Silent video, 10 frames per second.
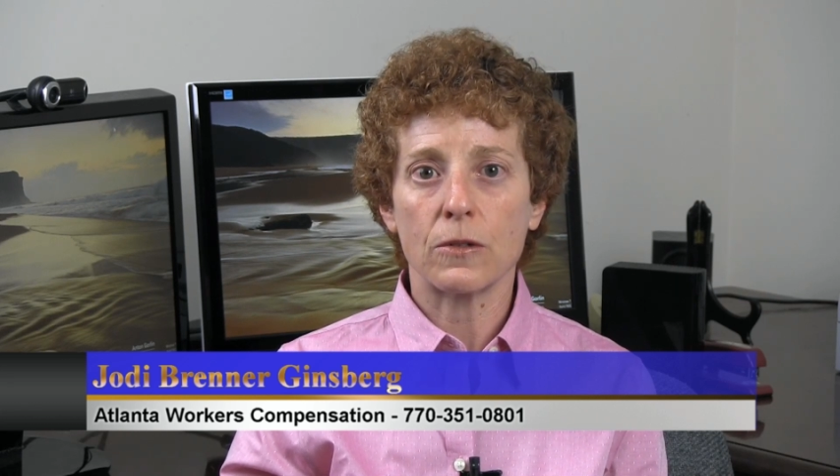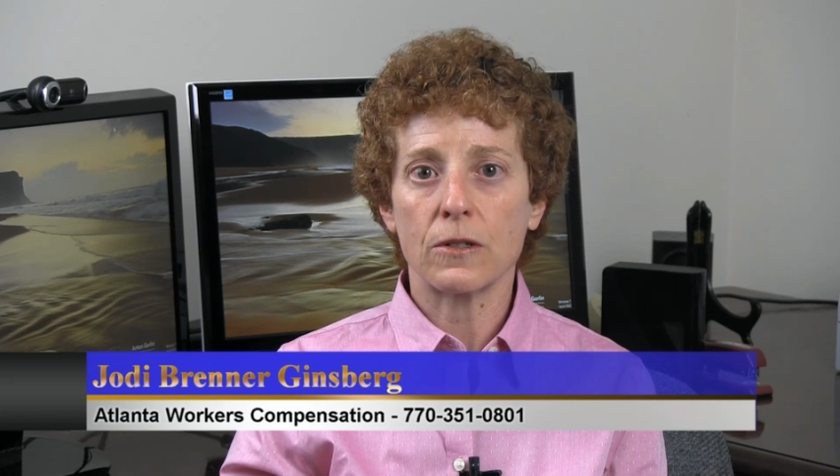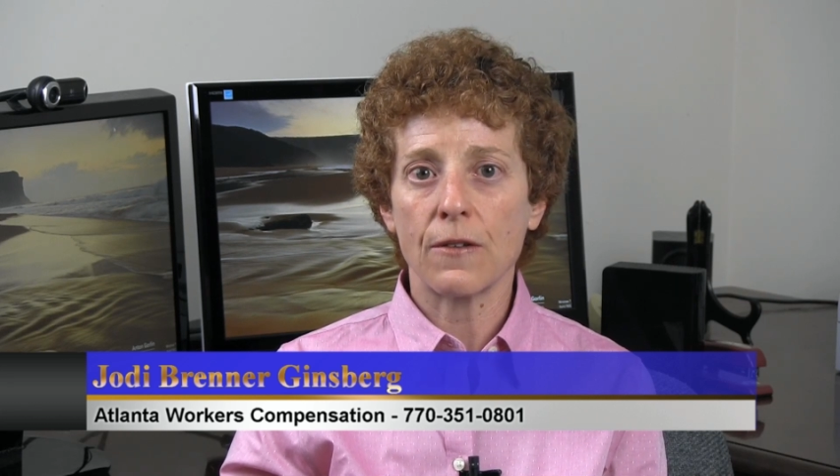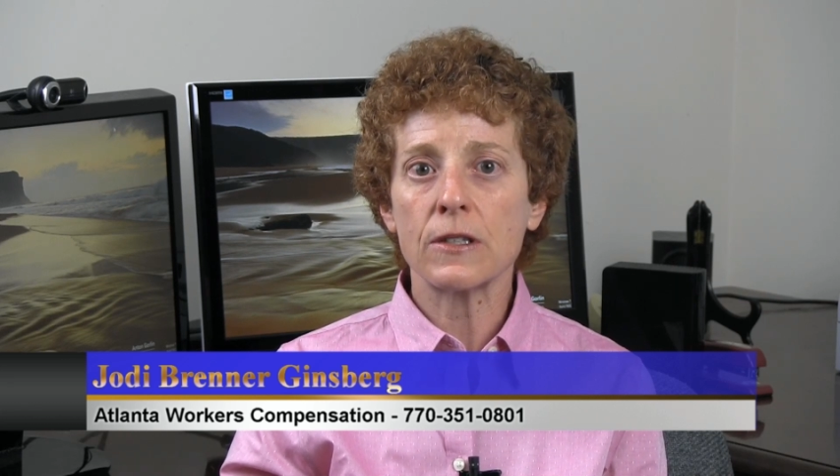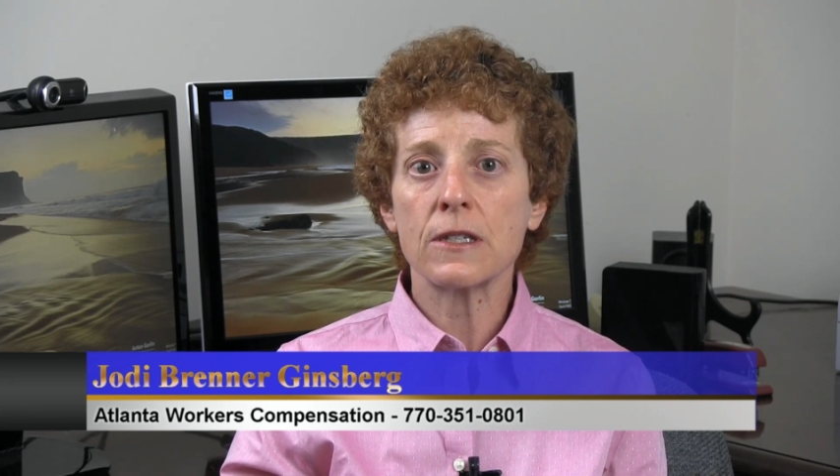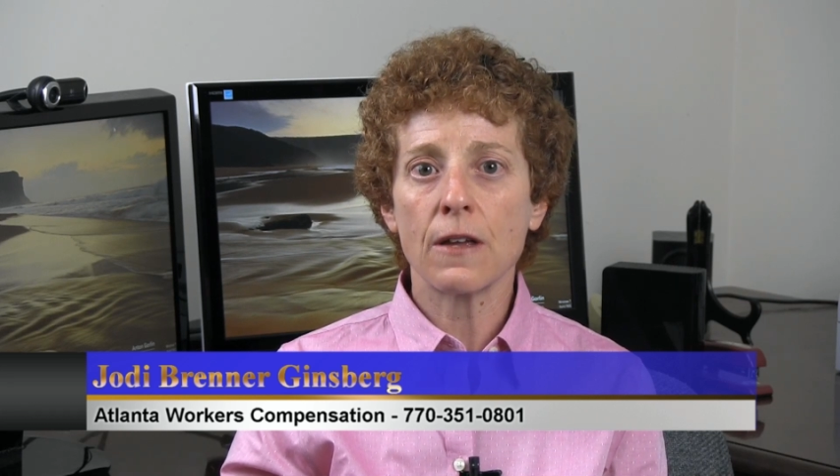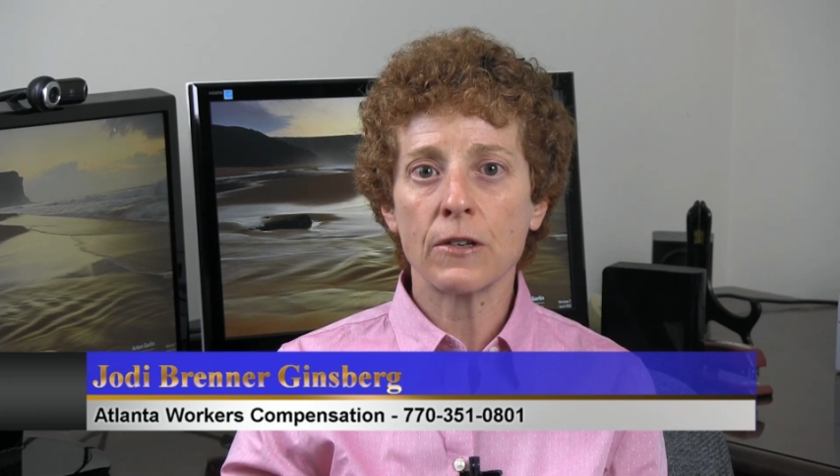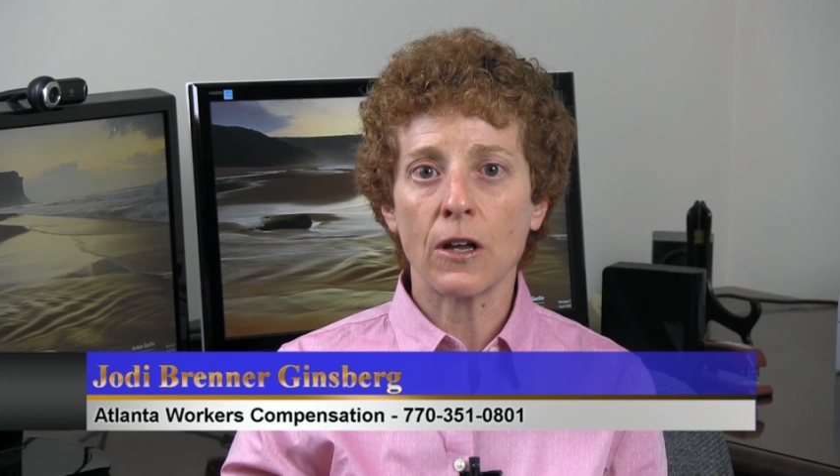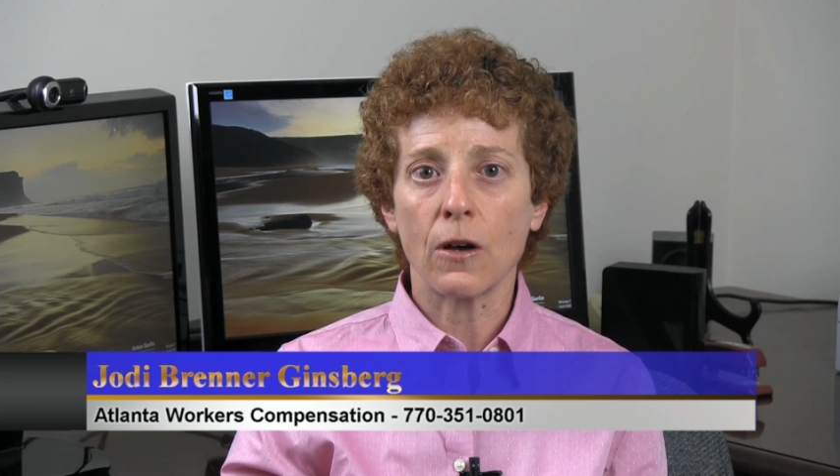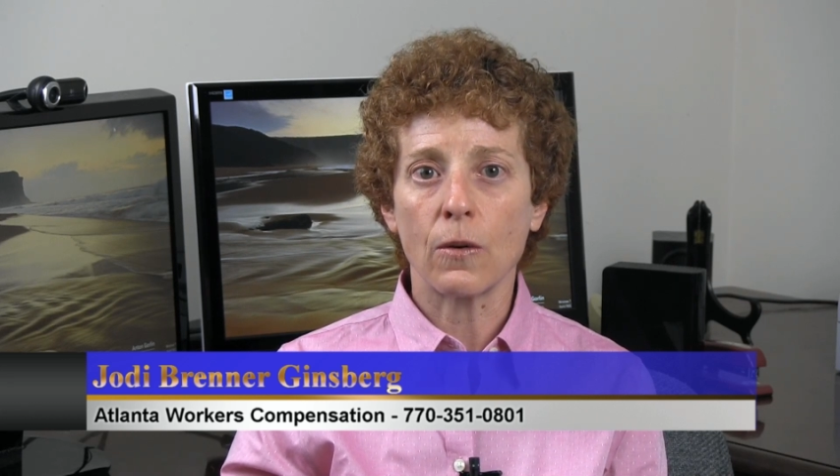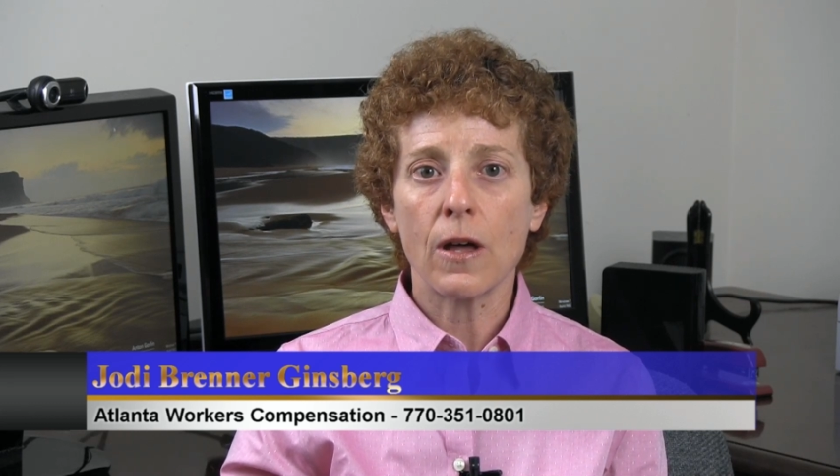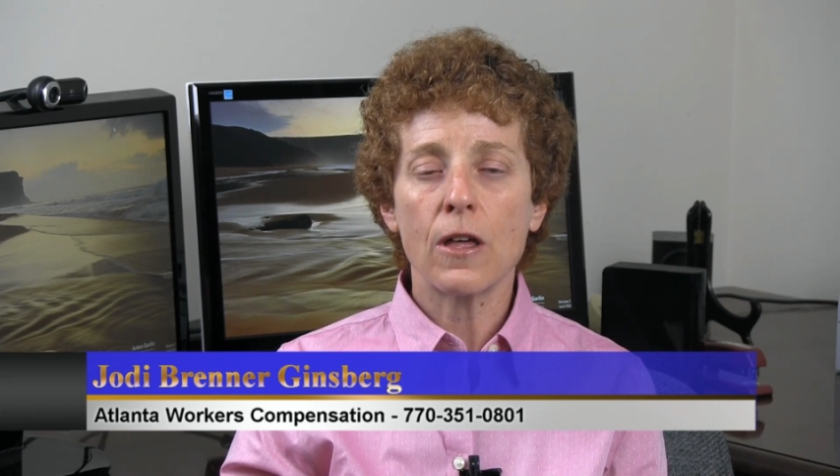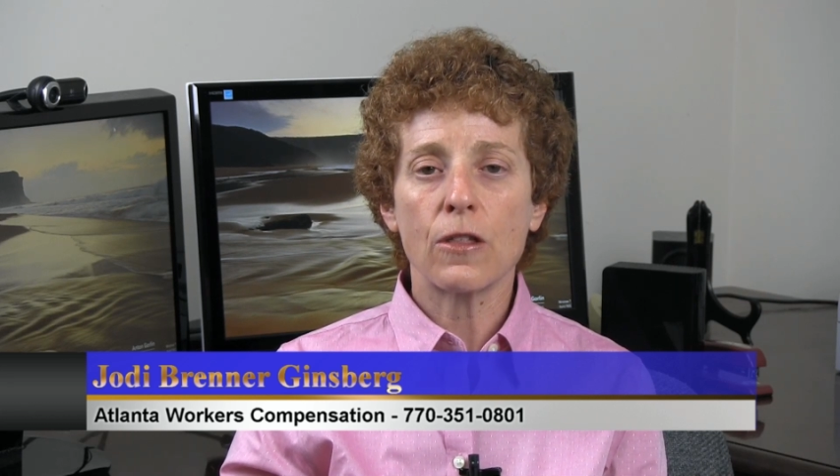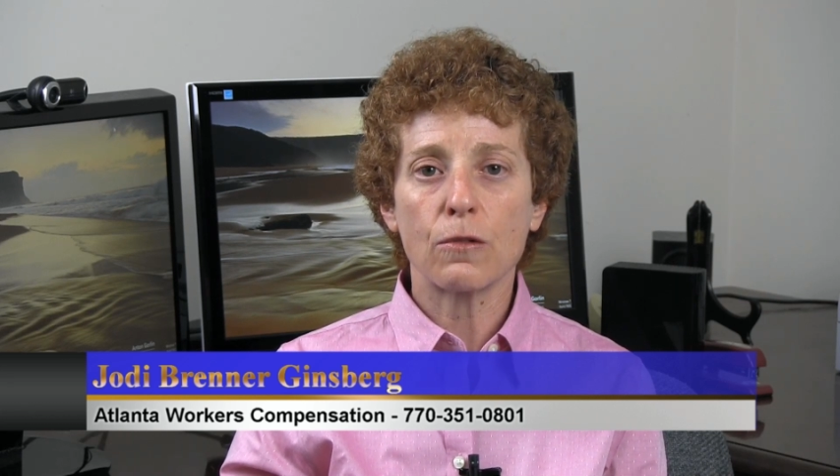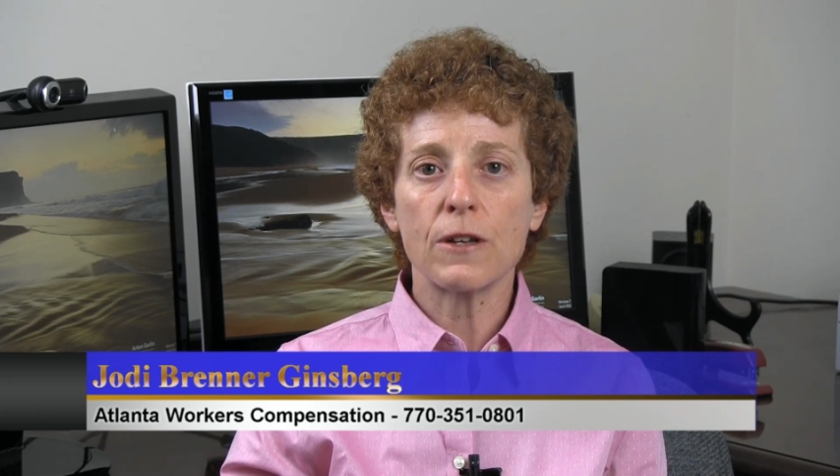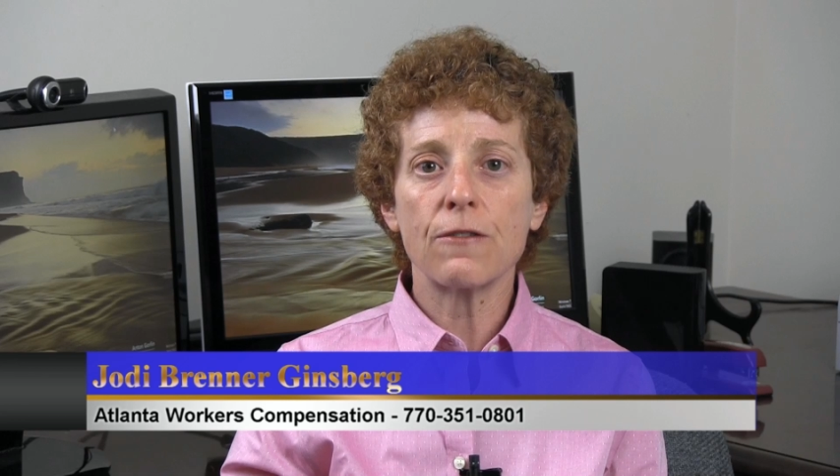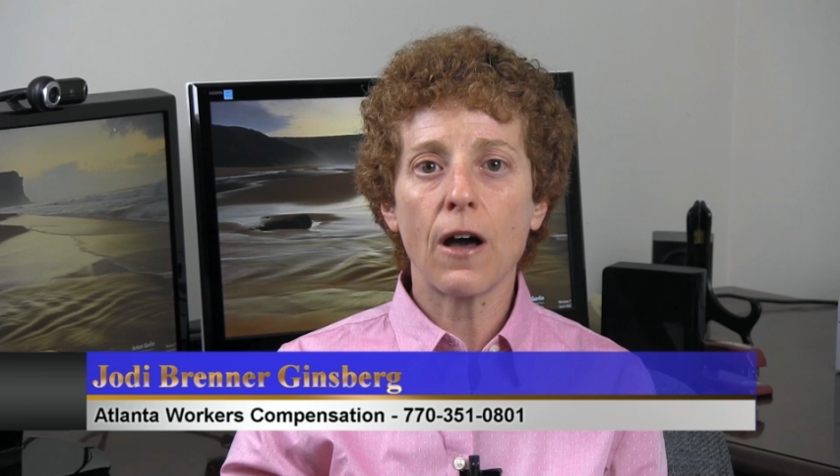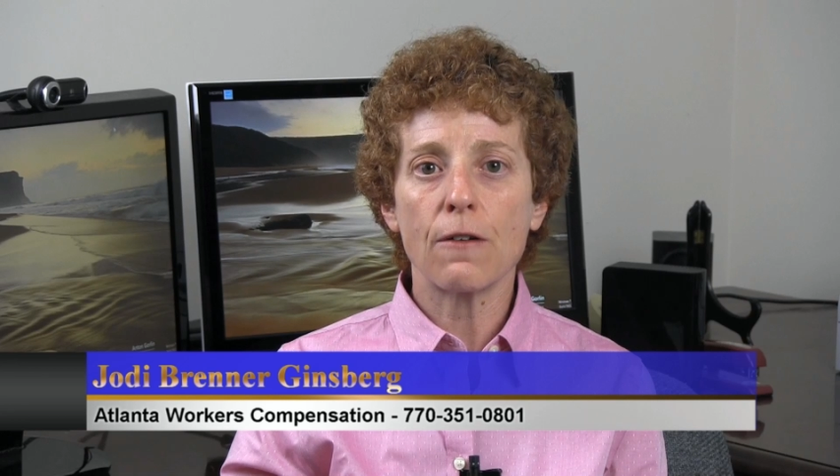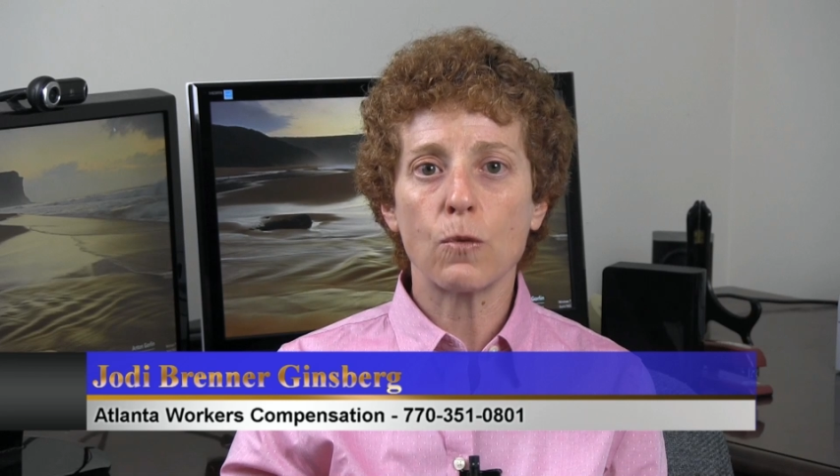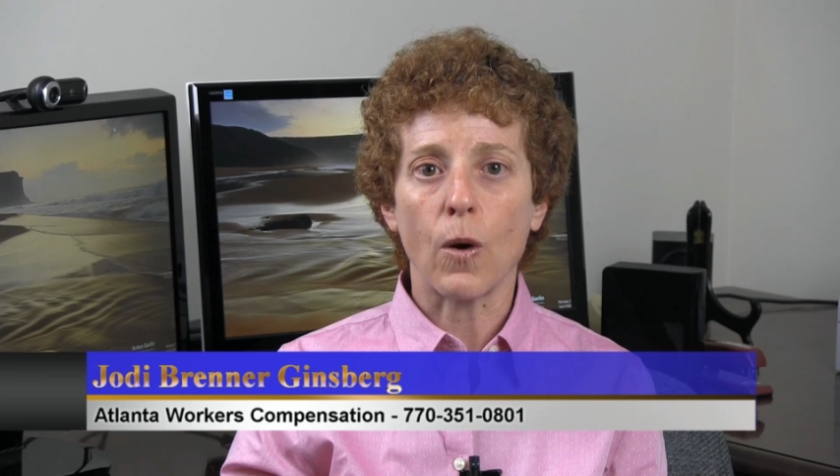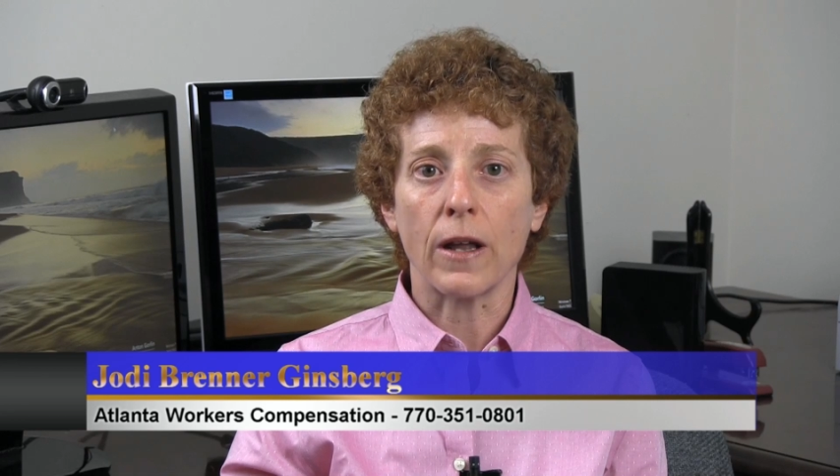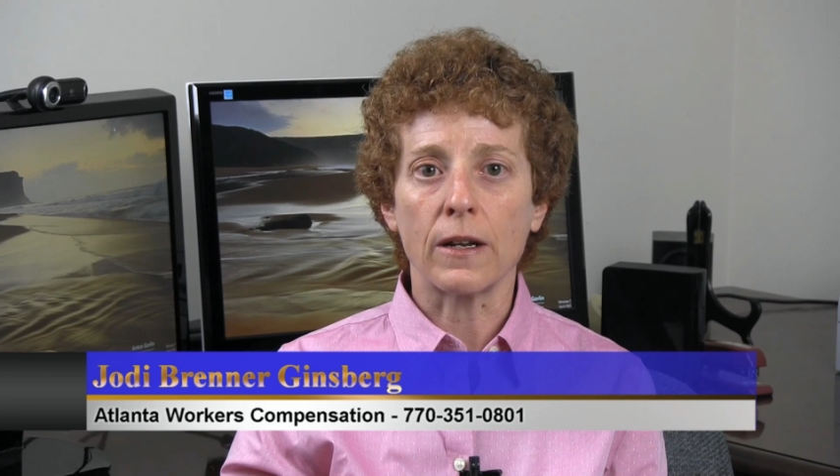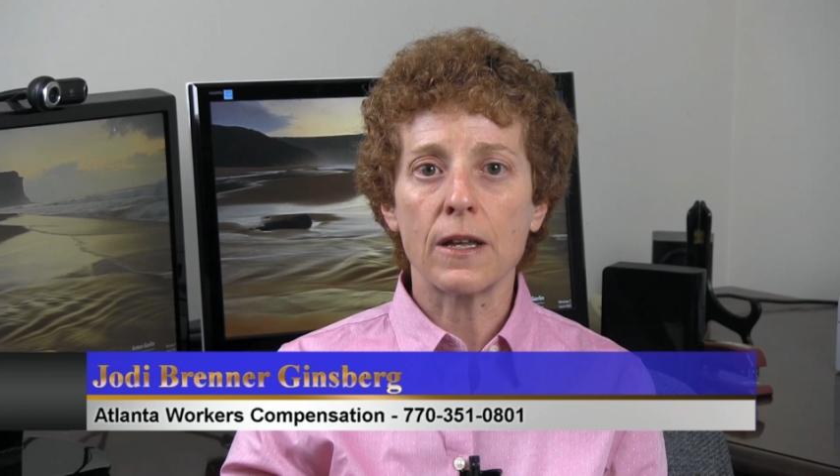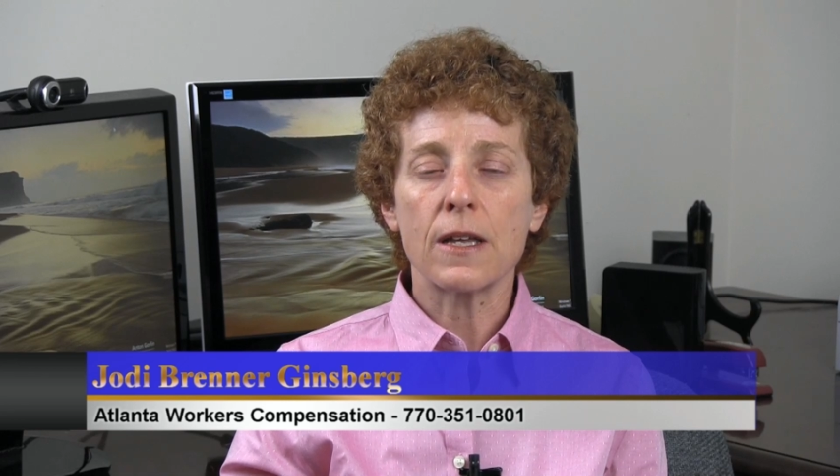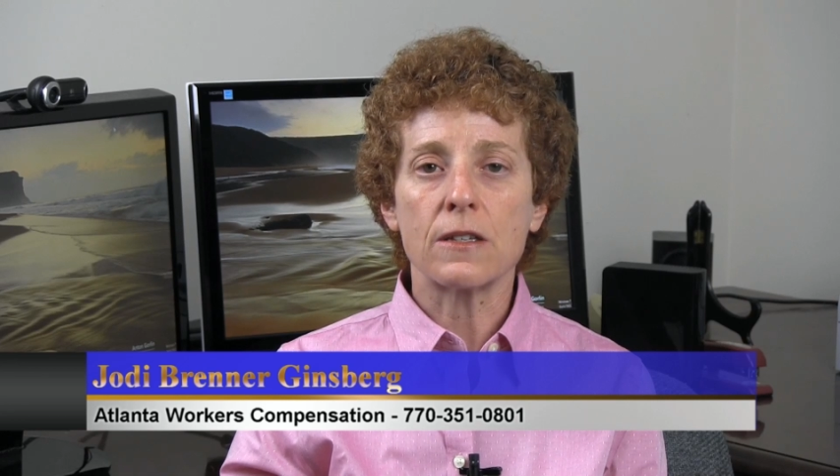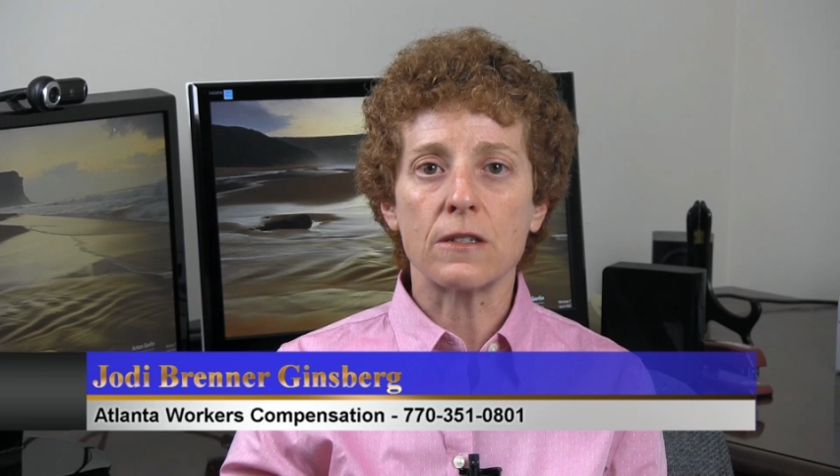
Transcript: seven seven zero, three five one,